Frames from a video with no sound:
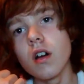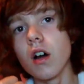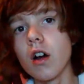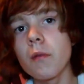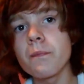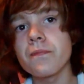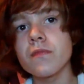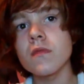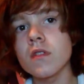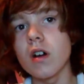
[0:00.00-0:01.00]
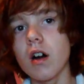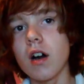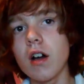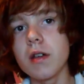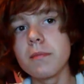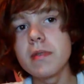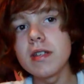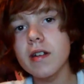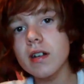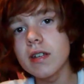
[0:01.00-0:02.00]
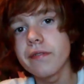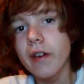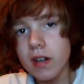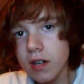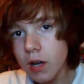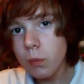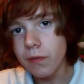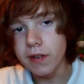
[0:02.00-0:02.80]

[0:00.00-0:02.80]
I immediately fell in love with